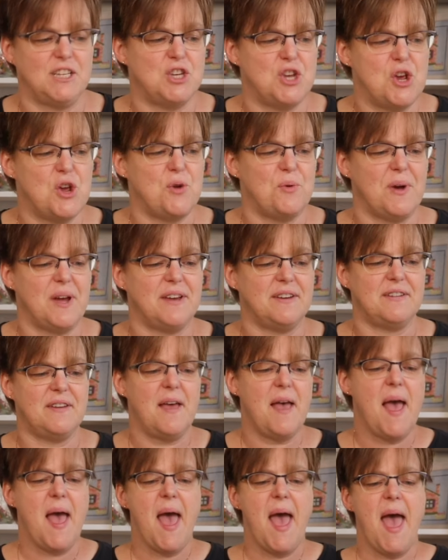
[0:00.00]
to it.
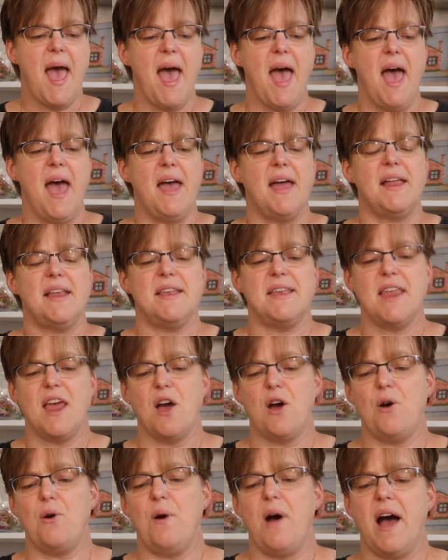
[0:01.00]

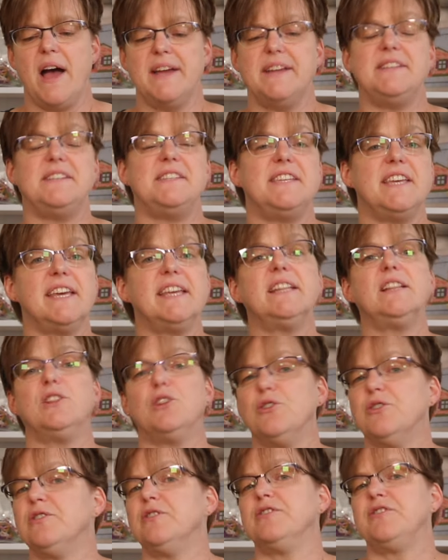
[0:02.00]
Now, I did
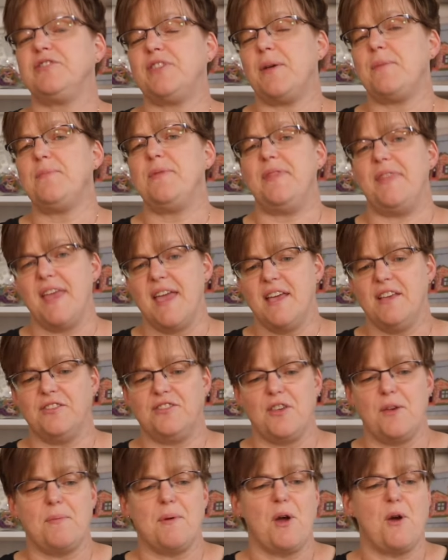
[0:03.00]
learn some
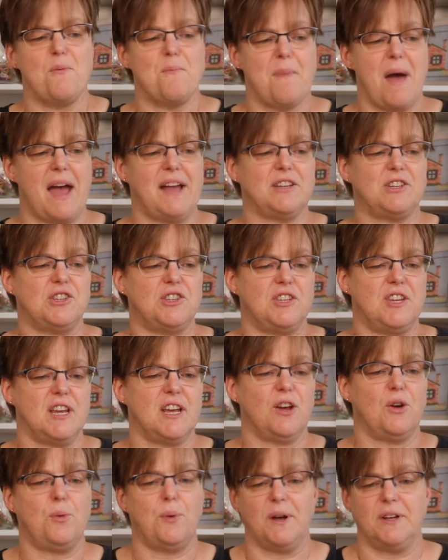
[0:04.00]
things about
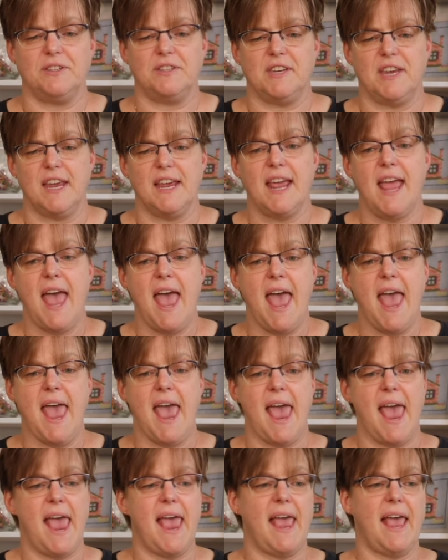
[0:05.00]
matchstick quilting.
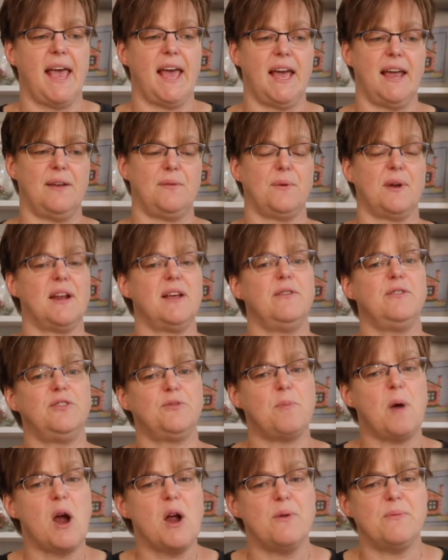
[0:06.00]
And when I
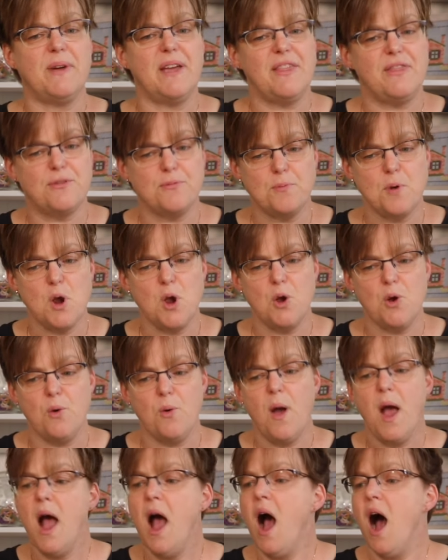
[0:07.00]
was partway
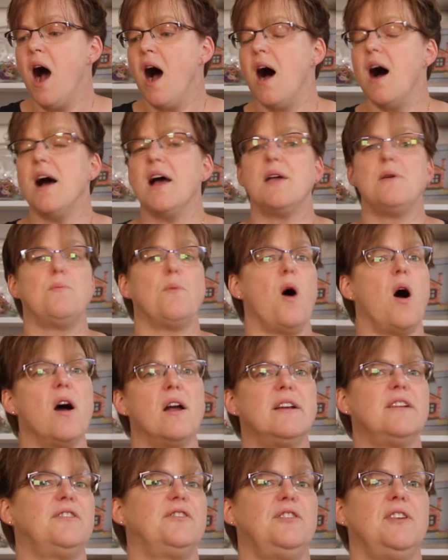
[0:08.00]
through, I
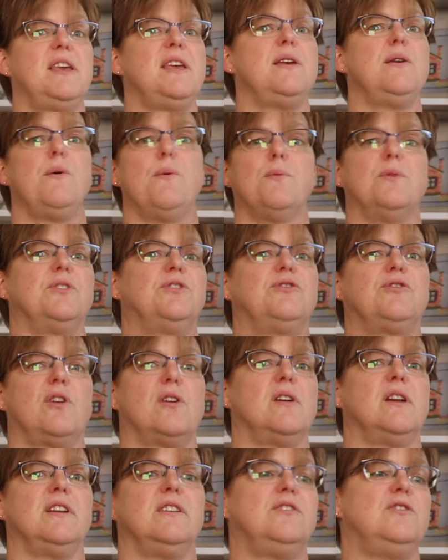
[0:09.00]
honestly was
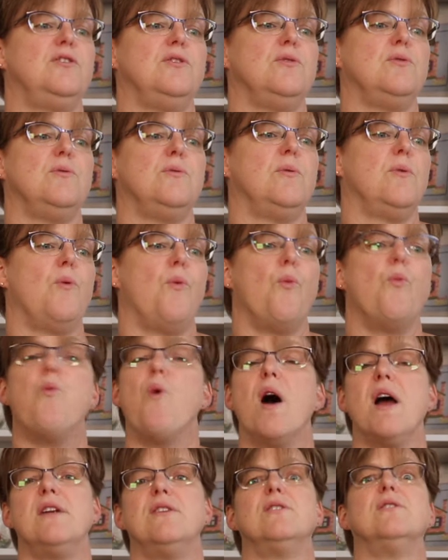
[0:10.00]
starting to
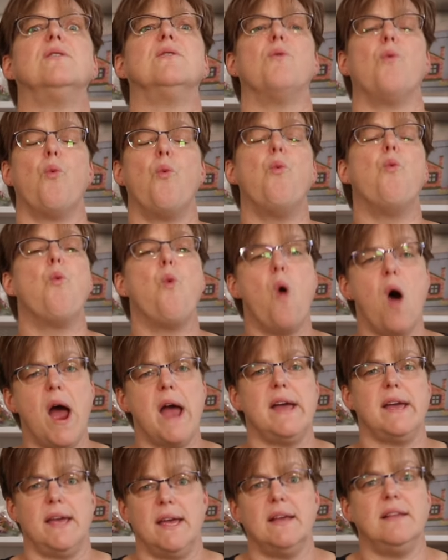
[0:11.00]
wonder
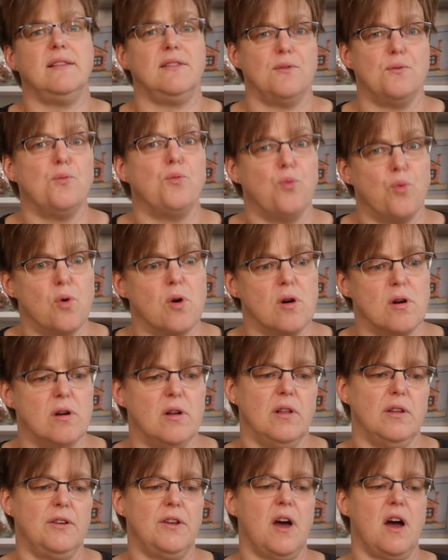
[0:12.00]
what in the
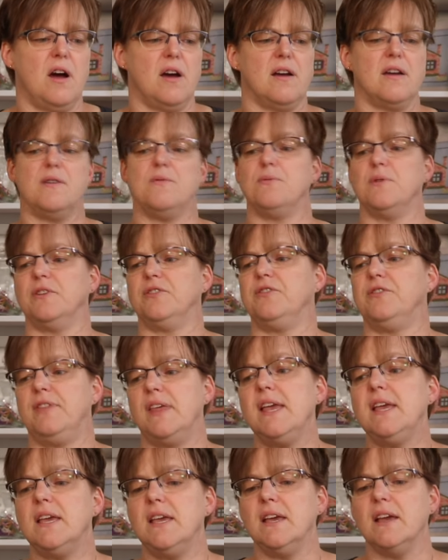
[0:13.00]
world I was
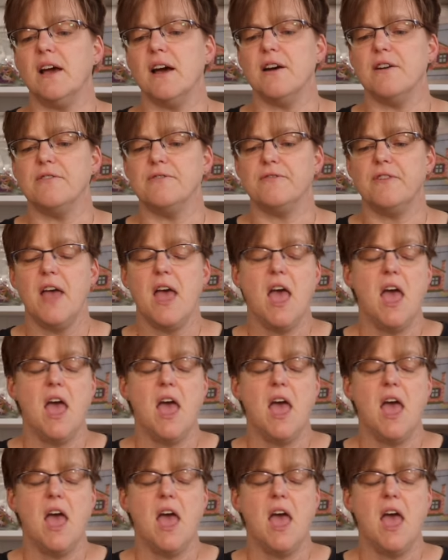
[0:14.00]
thinking of